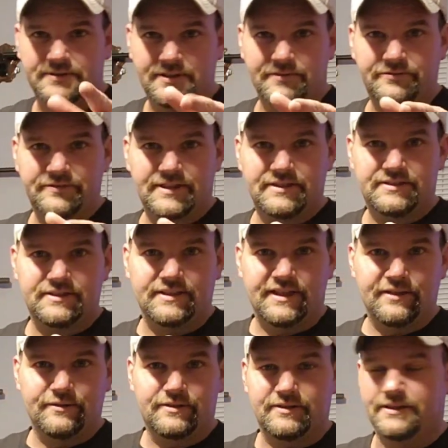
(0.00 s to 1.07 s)
Don't forget your
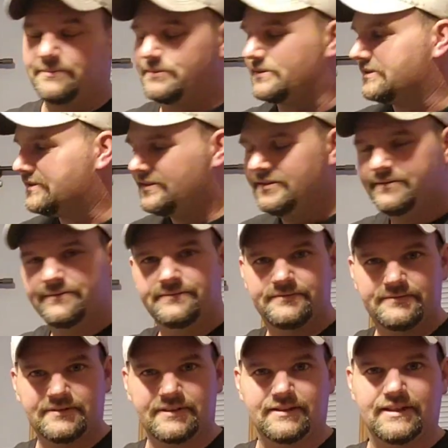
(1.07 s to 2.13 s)
nail clippers.
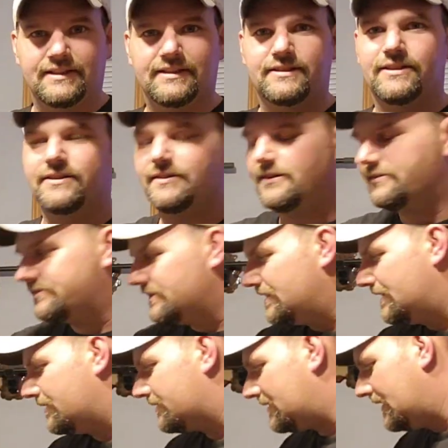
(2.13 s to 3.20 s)
Clean the dirt off your
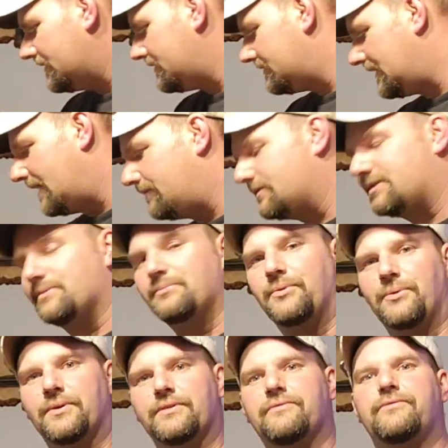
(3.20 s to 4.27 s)
nails. That was
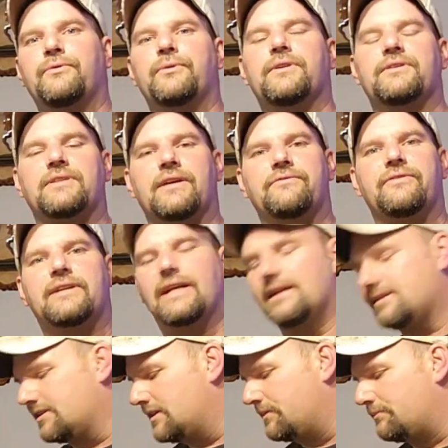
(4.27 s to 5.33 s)
important for us. I
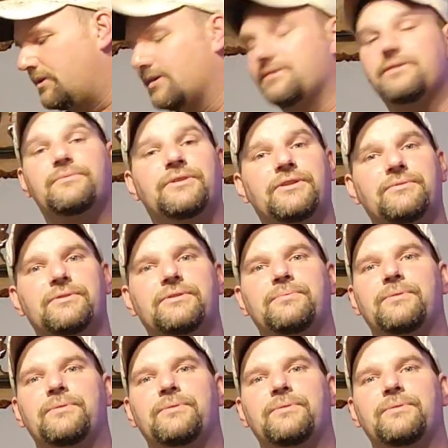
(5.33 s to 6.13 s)
forgot some. Bought some new ones.